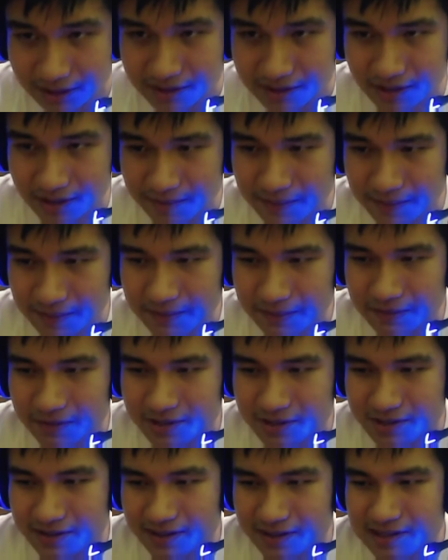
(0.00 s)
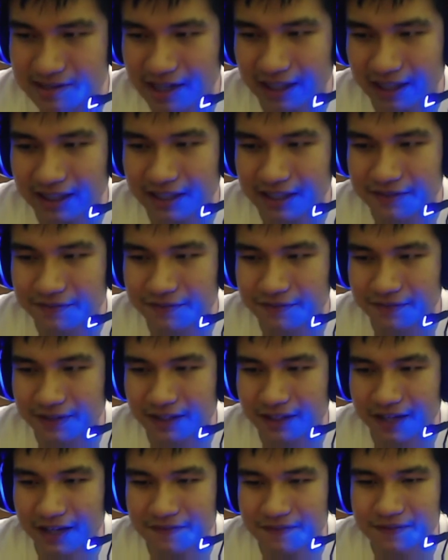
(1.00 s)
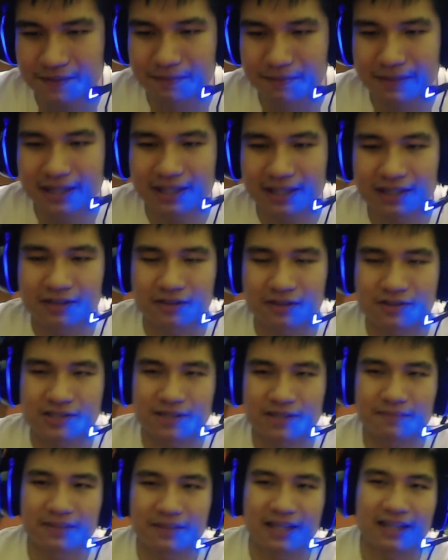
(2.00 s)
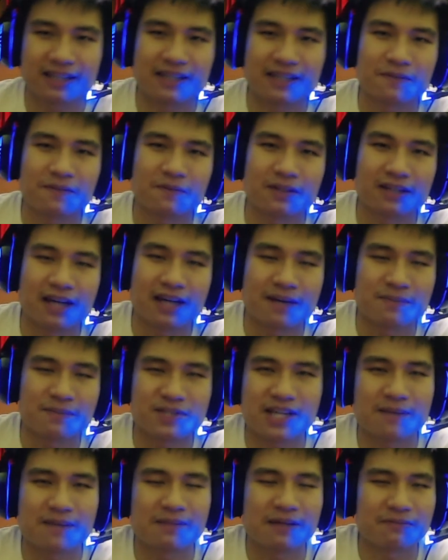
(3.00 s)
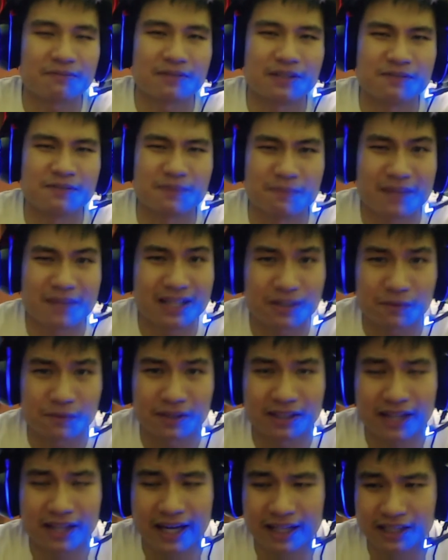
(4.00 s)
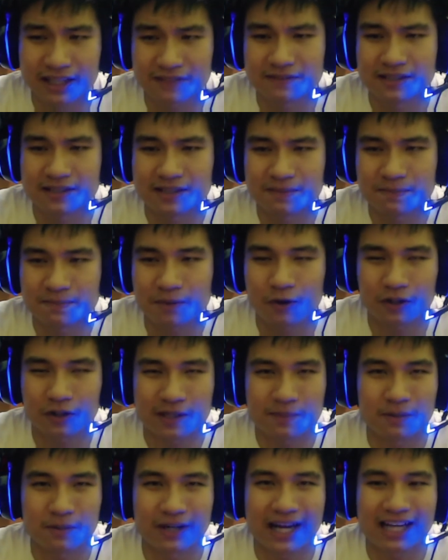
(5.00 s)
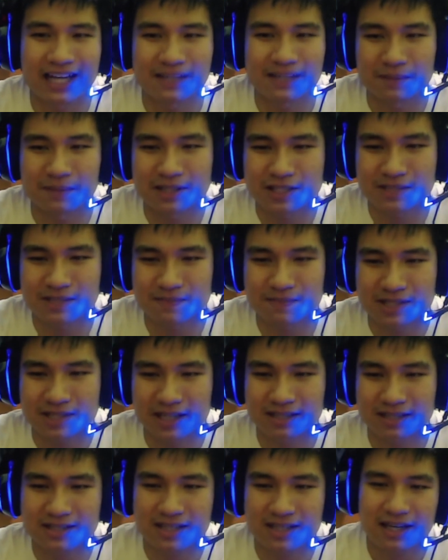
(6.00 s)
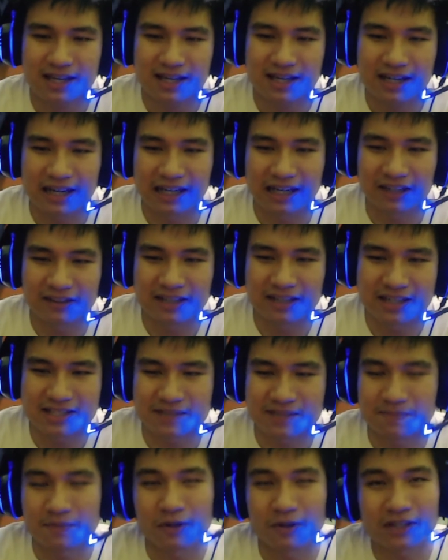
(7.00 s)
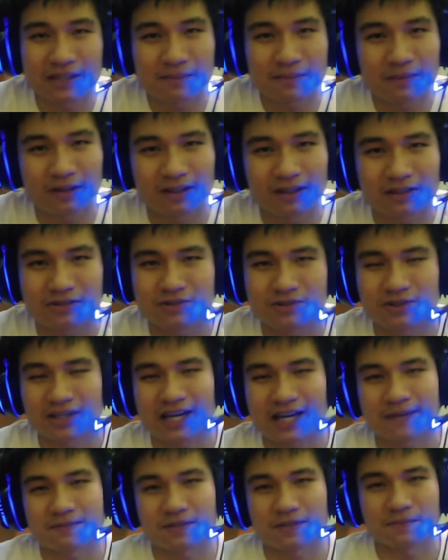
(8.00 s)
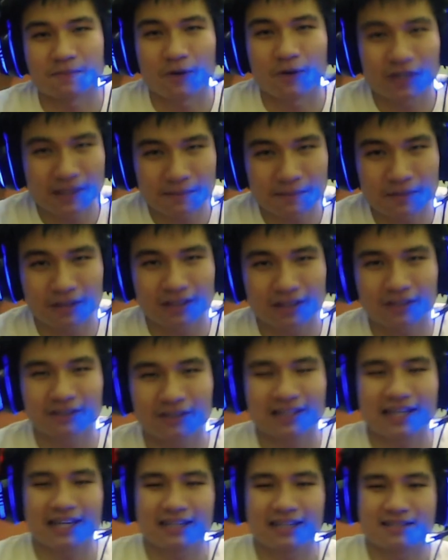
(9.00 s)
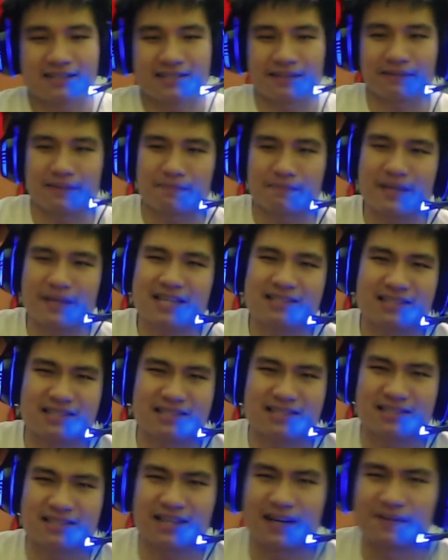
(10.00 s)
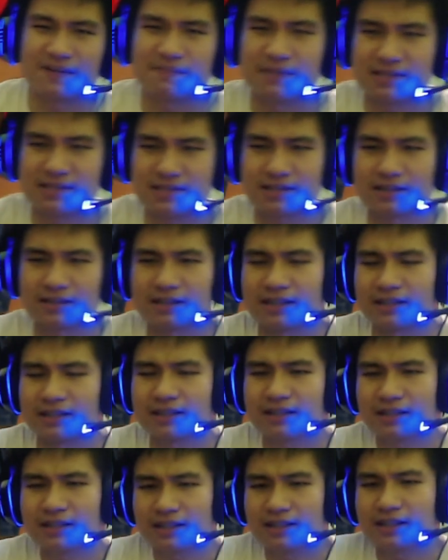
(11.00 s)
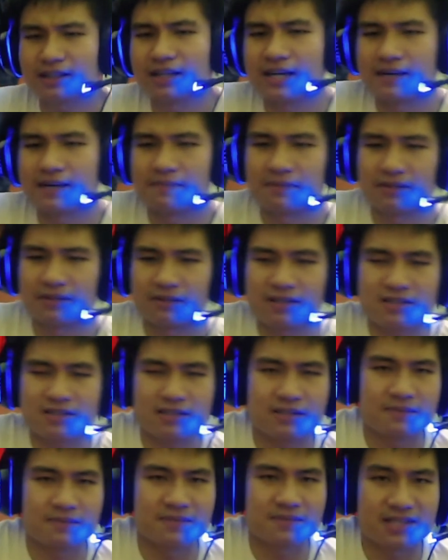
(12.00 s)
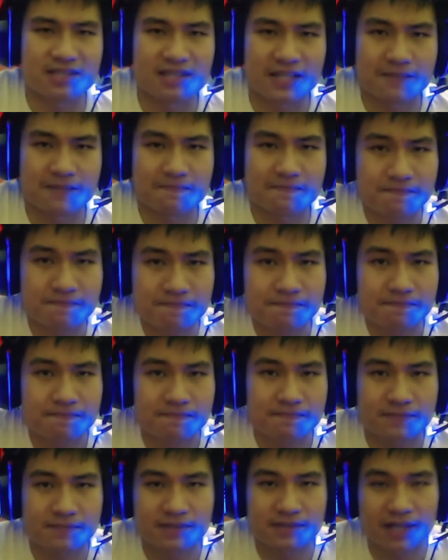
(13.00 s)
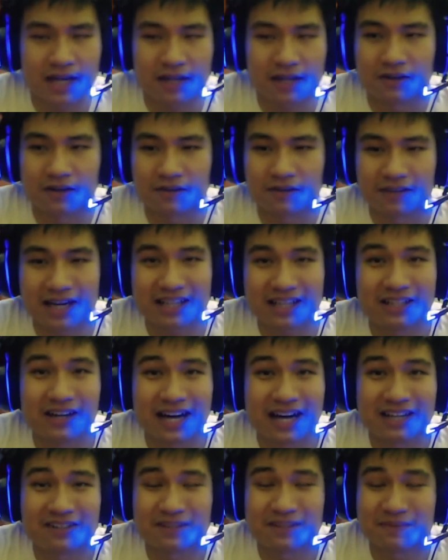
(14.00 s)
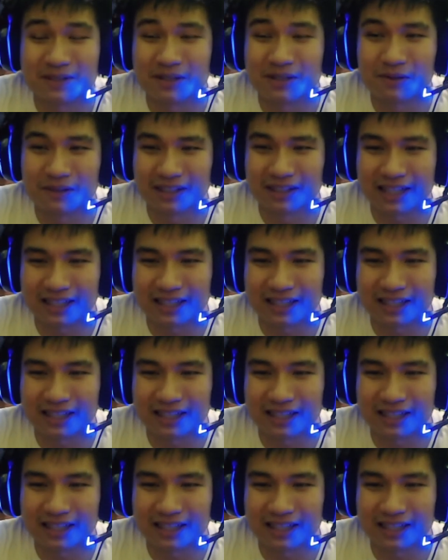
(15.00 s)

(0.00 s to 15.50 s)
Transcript: I probably wasn't exactly feel like familiar or something like that with, obviously I'm not really familiar with any of the Pokemon elements. Besides, I know there is a Pokeball used to capture Pokemon and all that kind of stuff, like basic stuff basically. But the rest of them is just like, I don't know. I don't even know